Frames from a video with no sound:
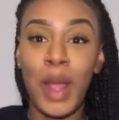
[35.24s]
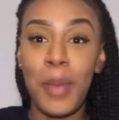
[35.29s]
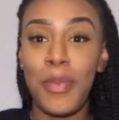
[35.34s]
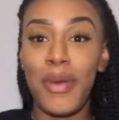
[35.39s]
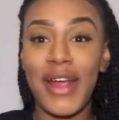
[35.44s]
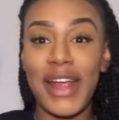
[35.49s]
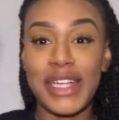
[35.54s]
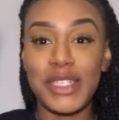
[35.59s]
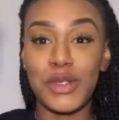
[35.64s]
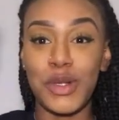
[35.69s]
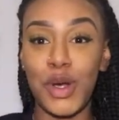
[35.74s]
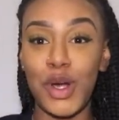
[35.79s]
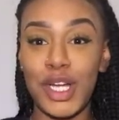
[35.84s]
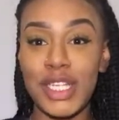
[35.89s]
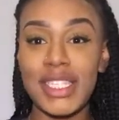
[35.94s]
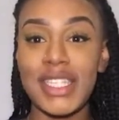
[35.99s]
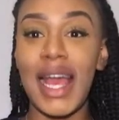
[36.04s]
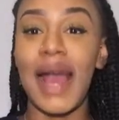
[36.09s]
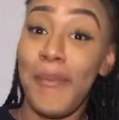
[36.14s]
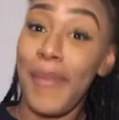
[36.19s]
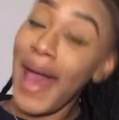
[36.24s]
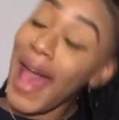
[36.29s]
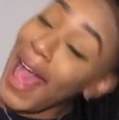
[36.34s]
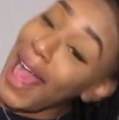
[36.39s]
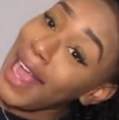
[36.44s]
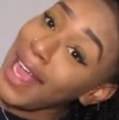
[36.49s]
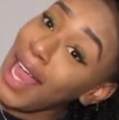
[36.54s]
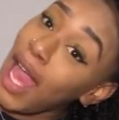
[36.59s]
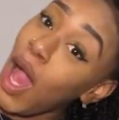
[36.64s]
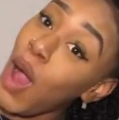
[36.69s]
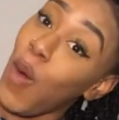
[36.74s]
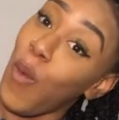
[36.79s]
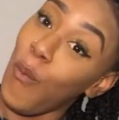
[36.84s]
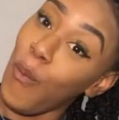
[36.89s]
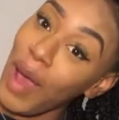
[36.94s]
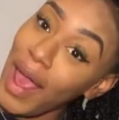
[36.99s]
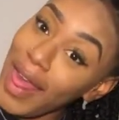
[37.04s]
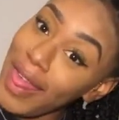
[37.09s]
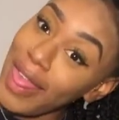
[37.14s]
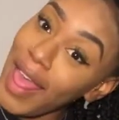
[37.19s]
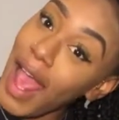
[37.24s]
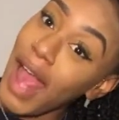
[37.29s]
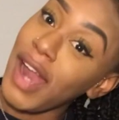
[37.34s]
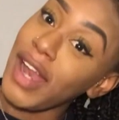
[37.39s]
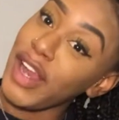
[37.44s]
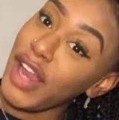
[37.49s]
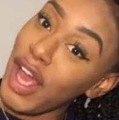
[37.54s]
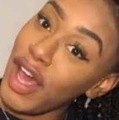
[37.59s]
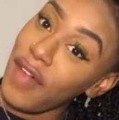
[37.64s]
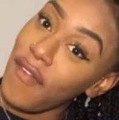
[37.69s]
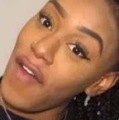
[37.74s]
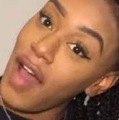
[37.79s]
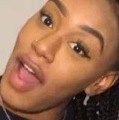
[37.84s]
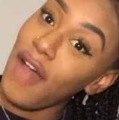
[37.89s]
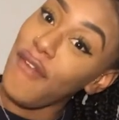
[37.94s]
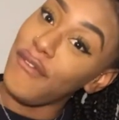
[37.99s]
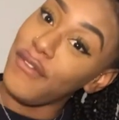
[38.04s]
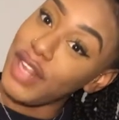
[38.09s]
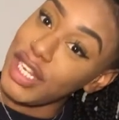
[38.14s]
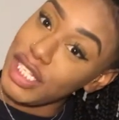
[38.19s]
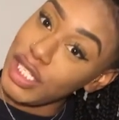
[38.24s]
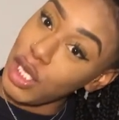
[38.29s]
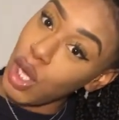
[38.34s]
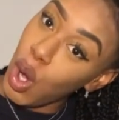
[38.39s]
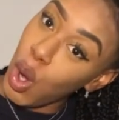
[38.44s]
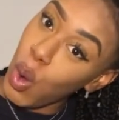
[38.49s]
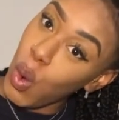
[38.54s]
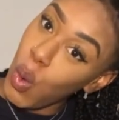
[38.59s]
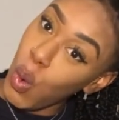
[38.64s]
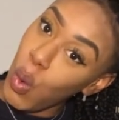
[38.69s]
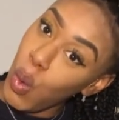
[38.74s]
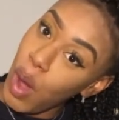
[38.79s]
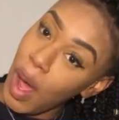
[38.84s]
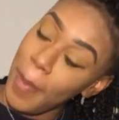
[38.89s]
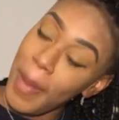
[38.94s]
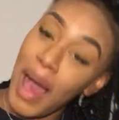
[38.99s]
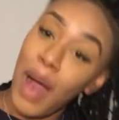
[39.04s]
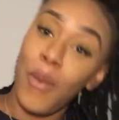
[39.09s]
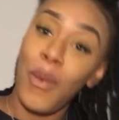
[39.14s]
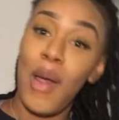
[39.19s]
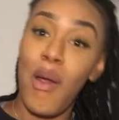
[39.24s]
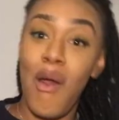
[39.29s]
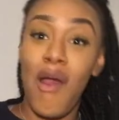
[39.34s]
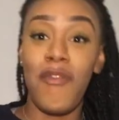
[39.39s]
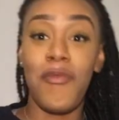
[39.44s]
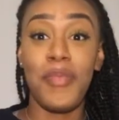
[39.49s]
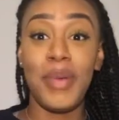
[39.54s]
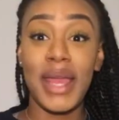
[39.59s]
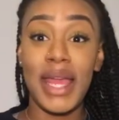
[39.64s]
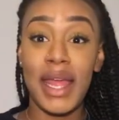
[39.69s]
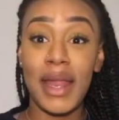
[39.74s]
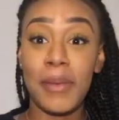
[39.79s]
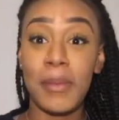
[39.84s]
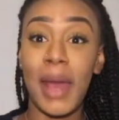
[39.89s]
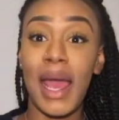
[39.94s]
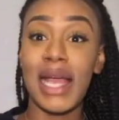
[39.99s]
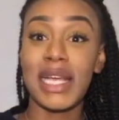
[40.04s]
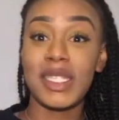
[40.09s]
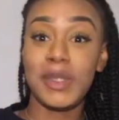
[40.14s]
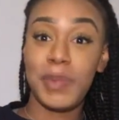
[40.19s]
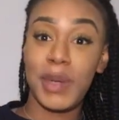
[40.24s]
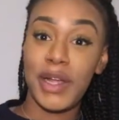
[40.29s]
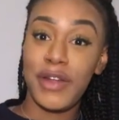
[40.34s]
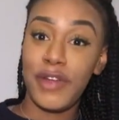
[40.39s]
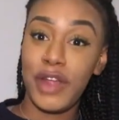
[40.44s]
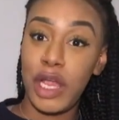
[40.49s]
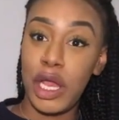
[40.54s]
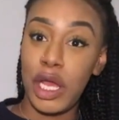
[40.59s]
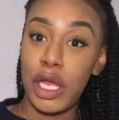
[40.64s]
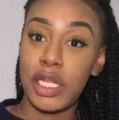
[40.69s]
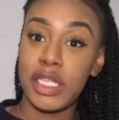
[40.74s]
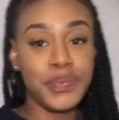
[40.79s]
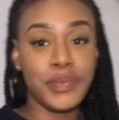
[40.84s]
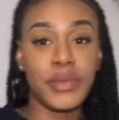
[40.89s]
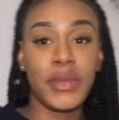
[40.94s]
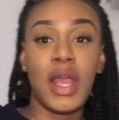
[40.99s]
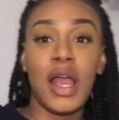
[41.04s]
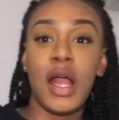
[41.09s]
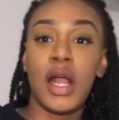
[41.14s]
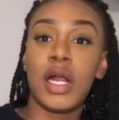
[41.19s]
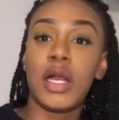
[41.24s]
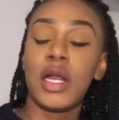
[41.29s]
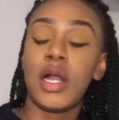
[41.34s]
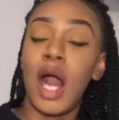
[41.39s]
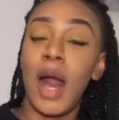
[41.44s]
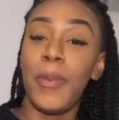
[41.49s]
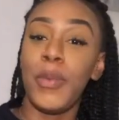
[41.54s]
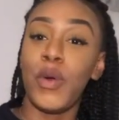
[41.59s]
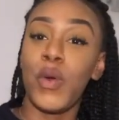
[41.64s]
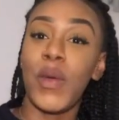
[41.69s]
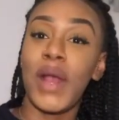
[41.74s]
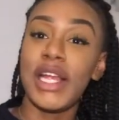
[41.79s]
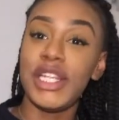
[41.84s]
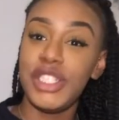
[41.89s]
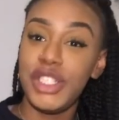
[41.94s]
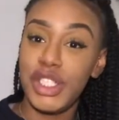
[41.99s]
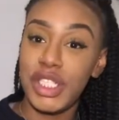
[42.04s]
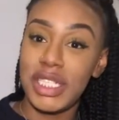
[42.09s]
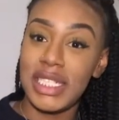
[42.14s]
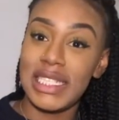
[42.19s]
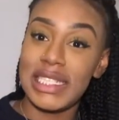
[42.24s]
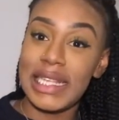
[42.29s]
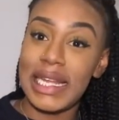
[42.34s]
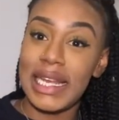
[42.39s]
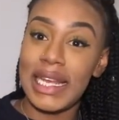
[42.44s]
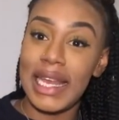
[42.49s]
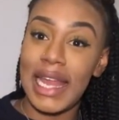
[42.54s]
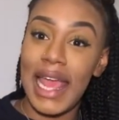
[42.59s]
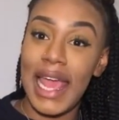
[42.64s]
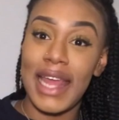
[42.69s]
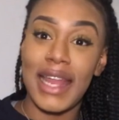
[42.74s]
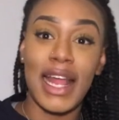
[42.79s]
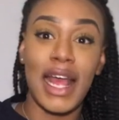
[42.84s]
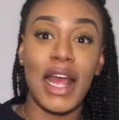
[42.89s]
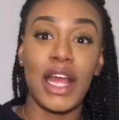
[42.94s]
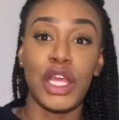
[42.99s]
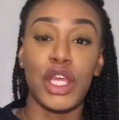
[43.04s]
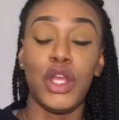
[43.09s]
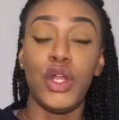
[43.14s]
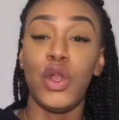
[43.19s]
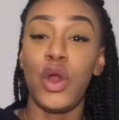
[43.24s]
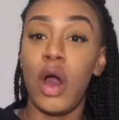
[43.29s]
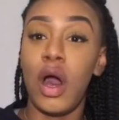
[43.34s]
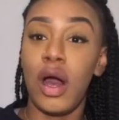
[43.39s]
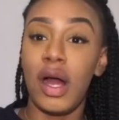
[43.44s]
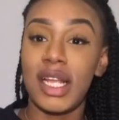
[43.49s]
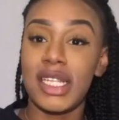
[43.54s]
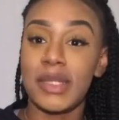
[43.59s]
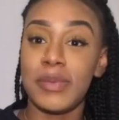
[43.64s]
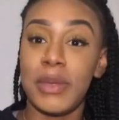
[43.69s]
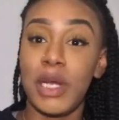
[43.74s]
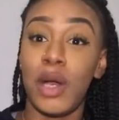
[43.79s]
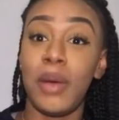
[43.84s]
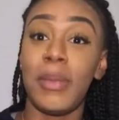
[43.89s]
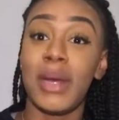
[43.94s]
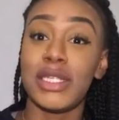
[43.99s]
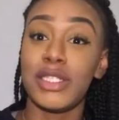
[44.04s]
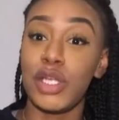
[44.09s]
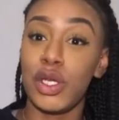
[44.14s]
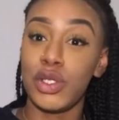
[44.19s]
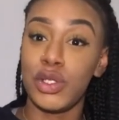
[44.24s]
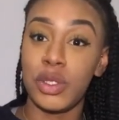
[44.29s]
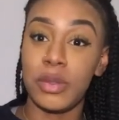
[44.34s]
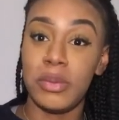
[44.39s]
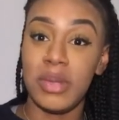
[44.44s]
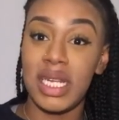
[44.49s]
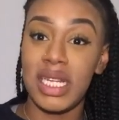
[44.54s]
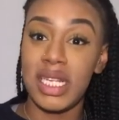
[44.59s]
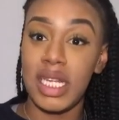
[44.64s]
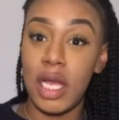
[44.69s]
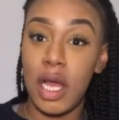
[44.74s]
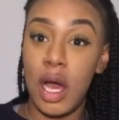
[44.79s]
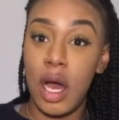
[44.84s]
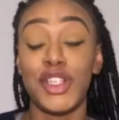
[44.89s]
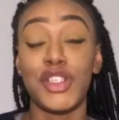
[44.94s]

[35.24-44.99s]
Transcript: praise God. Back with another video about where I've been, my experience, couple questions in there that you lot asked me on my social media,